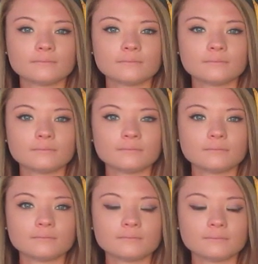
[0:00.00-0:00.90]

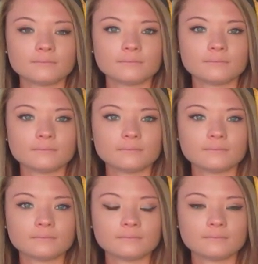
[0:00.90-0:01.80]

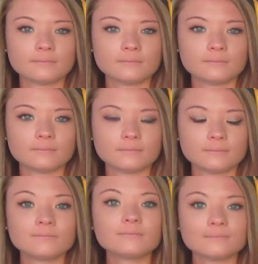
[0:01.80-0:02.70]

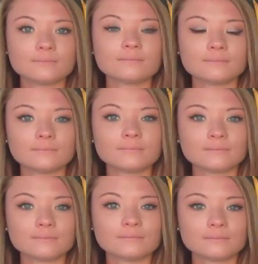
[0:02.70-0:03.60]

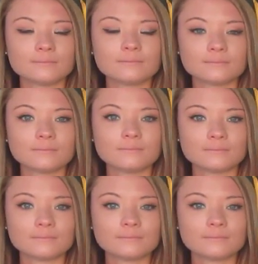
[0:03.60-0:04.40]
This person isn't speaking.